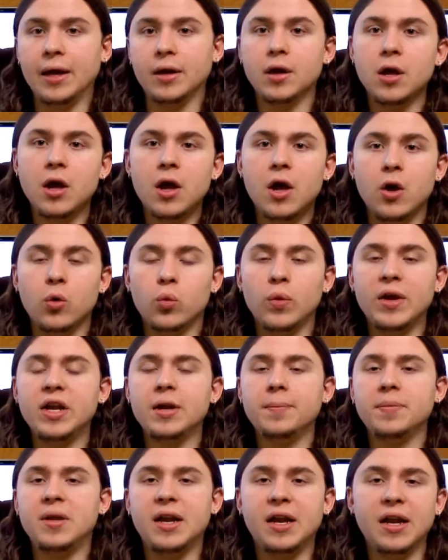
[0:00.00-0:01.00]
and
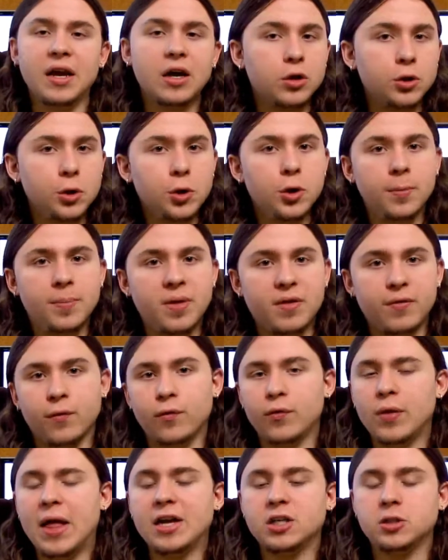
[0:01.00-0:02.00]
we end up getting a little bit
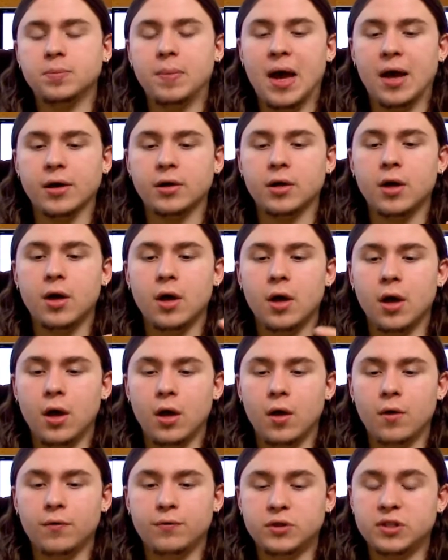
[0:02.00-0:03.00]
of a flashback
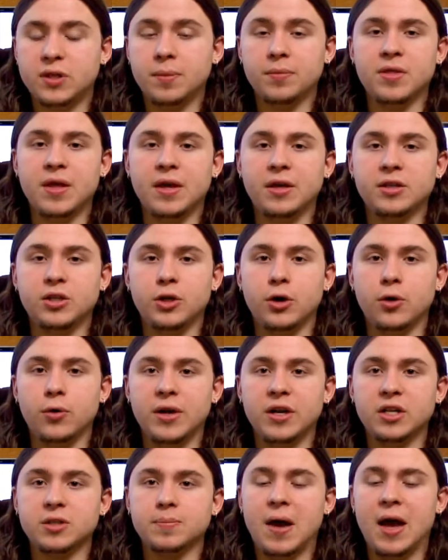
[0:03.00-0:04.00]
of some things, you
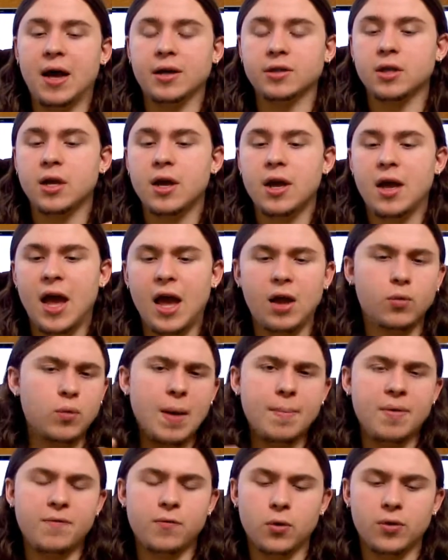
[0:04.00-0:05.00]
know, in his past.
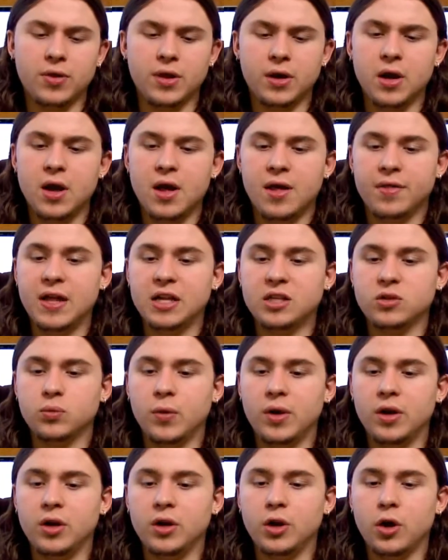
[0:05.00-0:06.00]
And right before then,
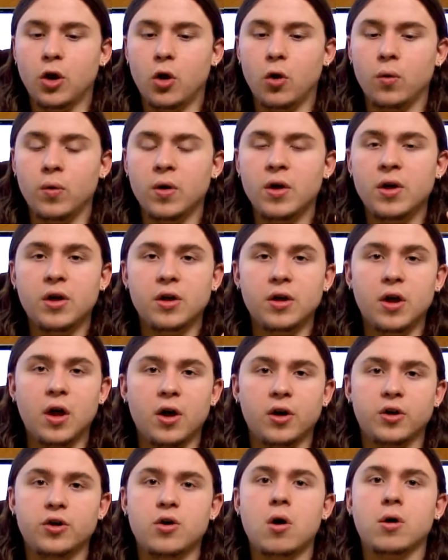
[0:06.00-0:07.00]
that's when, you know,
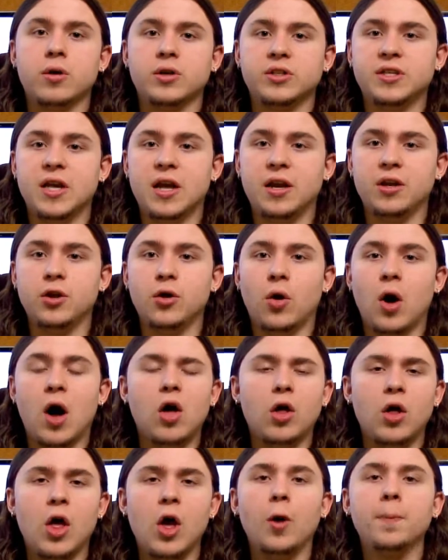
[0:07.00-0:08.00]
uh, Gaara said, you know,
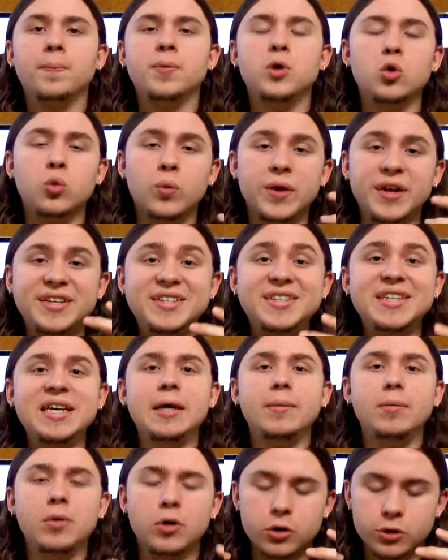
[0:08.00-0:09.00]
I'll help you
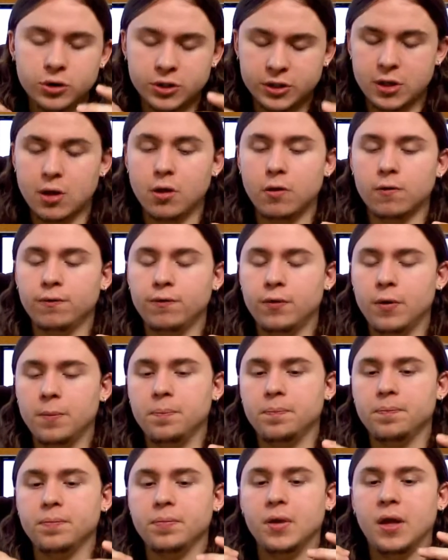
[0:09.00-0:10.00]
redeem yourself.
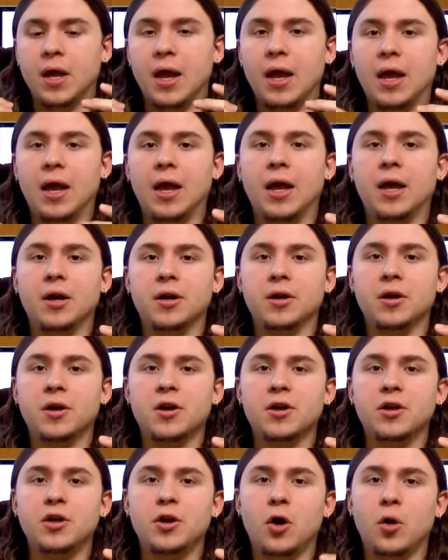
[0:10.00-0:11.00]
And,
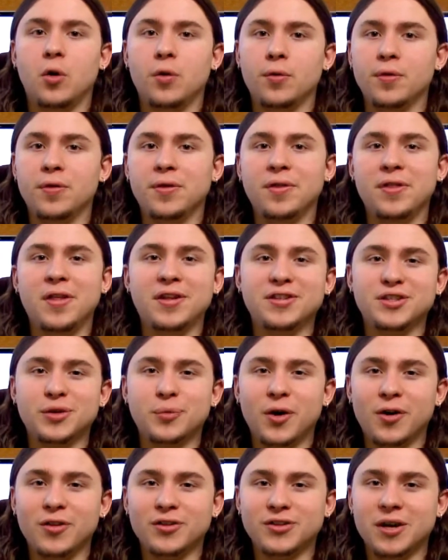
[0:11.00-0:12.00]
you know, and then
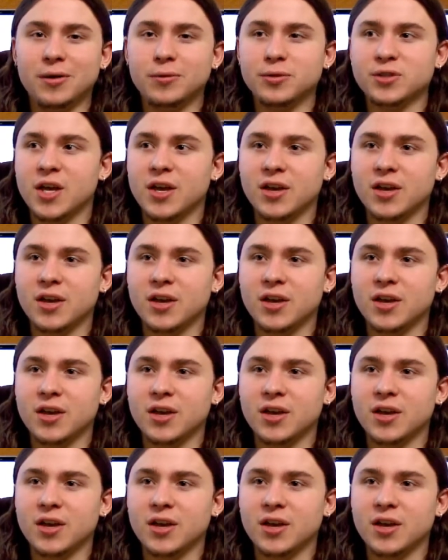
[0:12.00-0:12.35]
someone on the side